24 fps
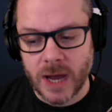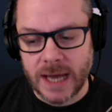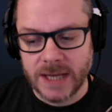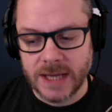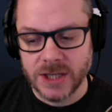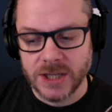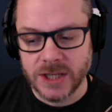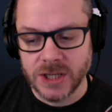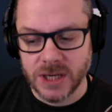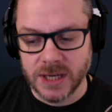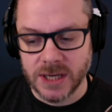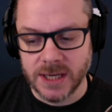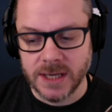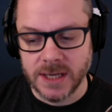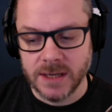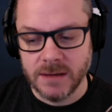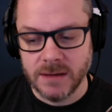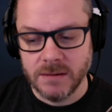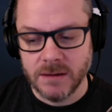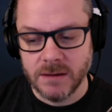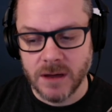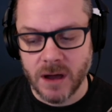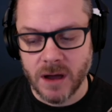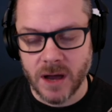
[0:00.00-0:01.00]
Actually,
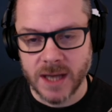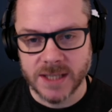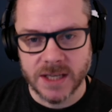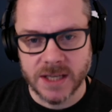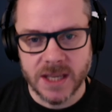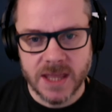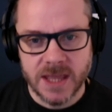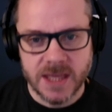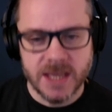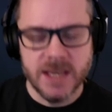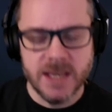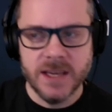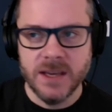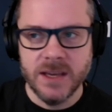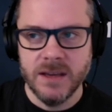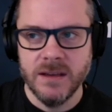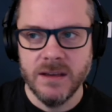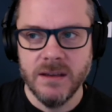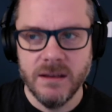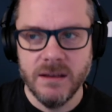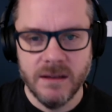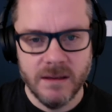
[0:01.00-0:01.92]
guys, I think